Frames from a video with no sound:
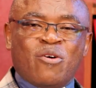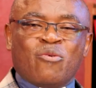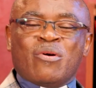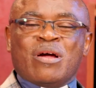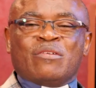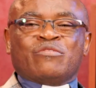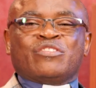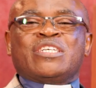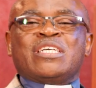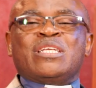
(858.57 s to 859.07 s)

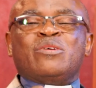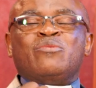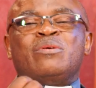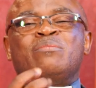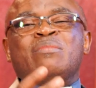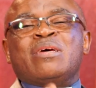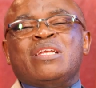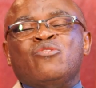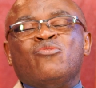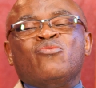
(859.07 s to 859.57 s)
We have seen
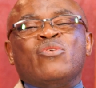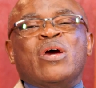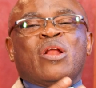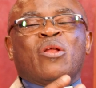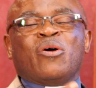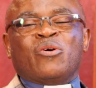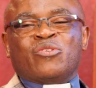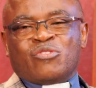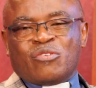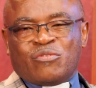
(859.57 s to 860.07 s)
women do a
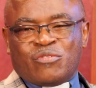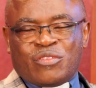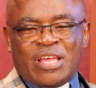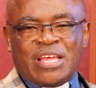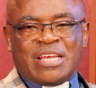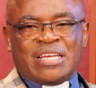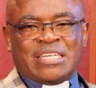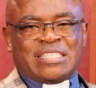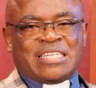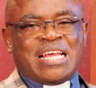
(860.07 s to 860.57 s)
lot of
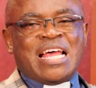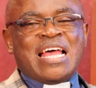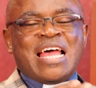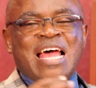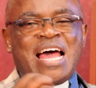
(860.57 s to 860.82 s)
things,